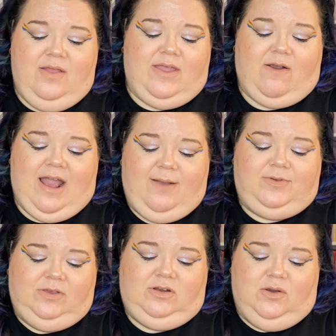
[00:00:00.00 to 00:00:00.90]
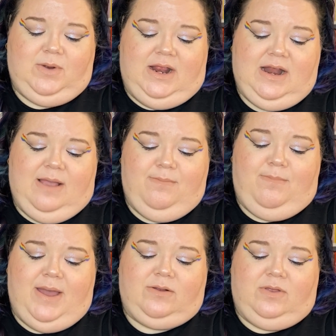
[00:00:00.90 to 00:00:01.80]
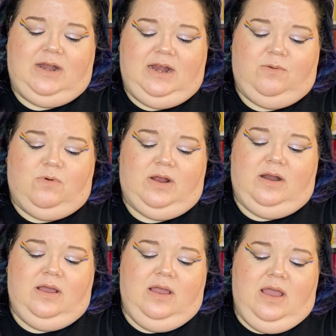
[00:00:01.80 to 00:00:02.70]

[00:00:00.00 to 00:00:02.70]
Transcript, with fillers: They are absolutely doing it better than anyone.